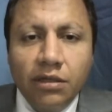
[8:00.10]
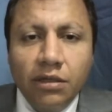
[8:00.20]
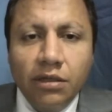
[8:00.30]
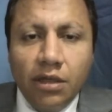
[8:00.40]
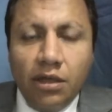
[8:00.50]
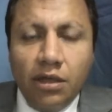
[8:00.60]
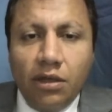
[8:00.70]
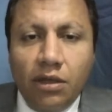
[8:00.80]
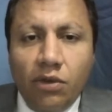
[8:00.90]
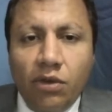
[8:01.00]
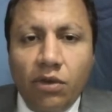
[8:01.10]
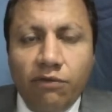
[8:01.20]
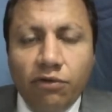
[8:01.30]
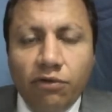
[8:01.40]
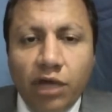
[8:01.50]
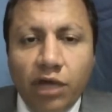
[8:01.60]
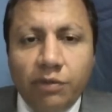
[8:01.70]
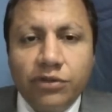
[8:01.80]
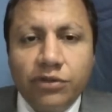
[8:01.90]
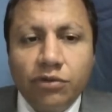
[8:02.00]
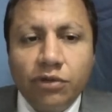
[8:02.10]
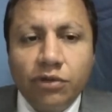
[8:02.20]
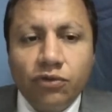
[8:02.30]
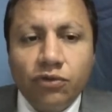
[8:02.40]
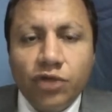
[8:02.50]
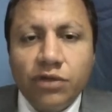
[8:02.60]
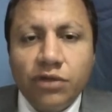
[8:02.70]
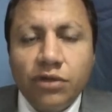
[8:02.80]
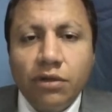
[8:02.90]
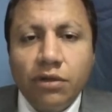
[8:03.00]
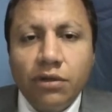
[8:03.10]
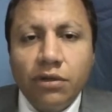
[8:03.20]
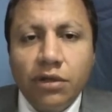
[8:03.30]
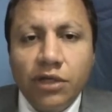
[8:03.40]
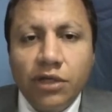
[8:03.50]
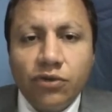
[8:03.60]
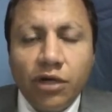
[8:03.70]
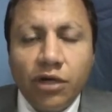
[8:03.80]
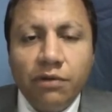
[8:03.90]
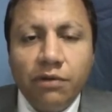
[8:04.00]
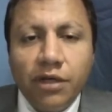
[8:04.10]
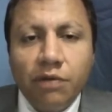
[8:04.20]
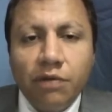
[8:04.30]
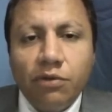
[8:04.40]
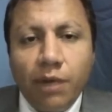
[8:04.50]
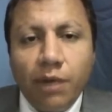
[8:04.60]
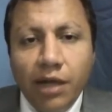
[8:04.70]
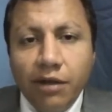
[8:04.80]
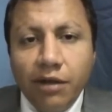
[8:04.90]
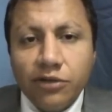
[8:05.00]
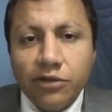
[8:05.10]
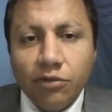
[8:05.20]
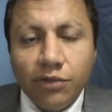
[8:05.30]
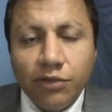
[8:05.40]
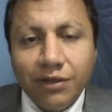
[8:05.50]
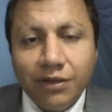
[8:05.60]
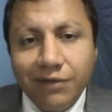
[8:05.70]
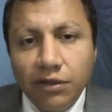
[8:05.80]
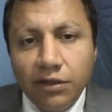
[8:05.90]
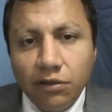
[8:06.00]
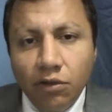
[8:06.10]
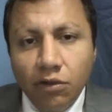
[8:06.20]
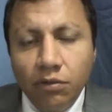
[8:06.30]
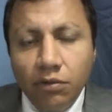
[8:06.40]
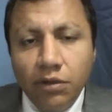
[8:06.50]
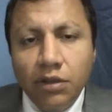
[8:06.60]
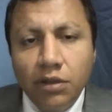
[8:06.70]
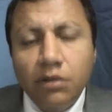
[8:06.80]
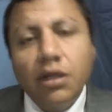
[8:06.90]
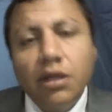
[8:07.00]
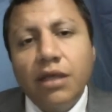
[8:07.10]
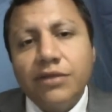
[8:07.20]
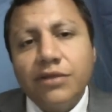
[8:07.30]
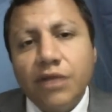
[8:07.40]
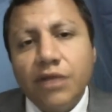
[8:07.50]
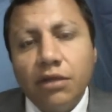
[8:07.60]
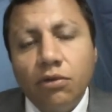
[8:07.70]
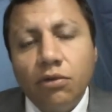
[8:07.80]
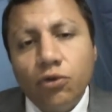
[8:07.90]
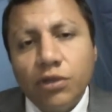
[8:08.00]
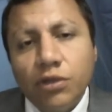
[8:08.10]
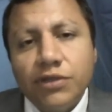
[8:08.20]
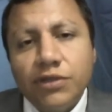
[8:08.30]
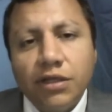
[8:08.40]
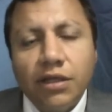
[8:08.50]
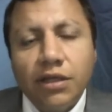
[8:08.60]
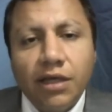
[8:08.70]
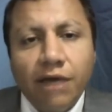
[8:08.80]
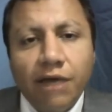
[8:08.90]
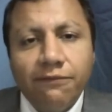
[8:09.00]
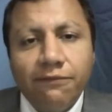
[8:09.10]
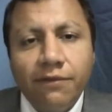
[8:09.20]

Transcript: end, if you help the student to change his or her behavior by learning something that they didn't know, then I can say, or you can say that they have